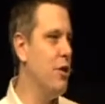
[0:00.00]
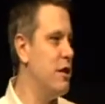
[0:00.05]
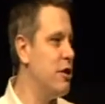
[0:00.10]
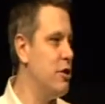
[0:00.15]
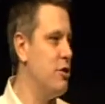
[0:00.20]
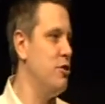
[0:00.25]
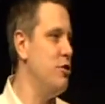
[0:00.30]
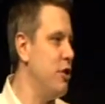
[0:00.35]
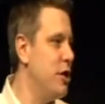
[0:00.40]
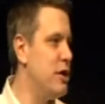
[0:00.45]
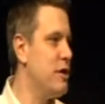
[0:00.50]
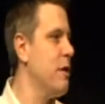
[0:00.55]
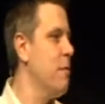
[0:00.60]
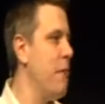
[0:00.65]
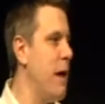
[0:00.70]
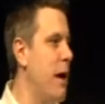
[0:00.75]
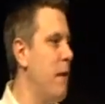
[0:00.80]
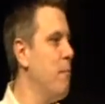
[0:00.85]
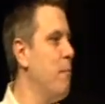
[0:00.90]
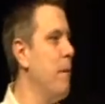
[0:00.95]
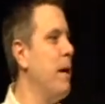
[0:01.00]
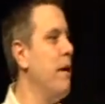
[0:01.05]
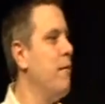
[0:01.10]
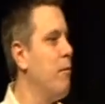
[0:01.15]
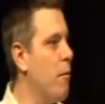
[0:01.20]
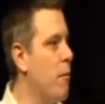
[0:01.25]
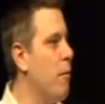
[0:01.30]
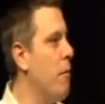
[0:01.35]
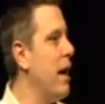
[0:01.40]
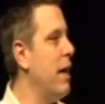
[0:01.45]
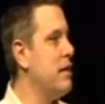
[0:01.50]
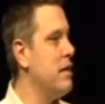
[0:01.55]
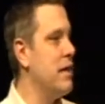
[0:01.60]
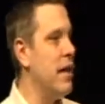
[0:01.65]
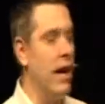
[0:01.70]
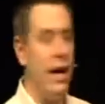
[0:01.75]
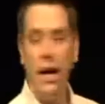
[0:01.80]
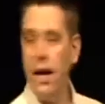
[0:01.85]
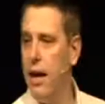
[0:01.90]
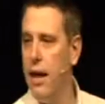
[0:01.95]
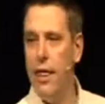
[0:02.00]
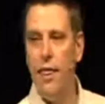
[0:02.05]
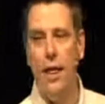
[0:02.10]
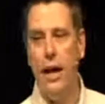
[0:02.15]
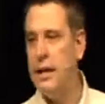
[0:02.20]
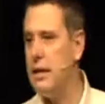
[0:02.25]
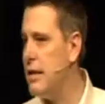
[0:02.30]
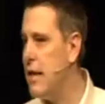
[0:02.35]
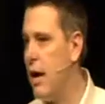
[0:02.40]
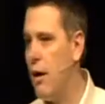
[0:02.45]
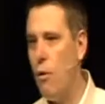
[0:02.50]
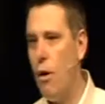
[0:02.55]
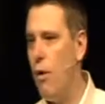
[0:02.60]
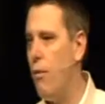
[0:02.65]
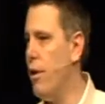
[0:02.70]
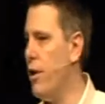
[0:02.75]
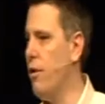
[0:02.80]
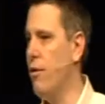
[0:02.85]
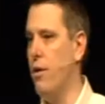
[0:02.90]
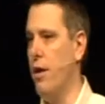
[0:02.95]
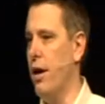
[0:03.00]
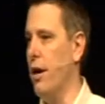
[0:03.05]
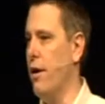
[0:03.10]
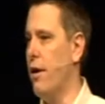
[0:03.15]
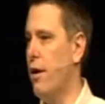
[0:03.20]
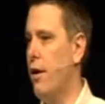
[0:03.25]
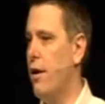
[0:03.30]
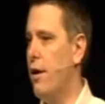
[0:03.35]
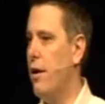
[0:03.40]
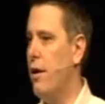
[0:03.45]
this is just about me for my sake. That's not why we do it here.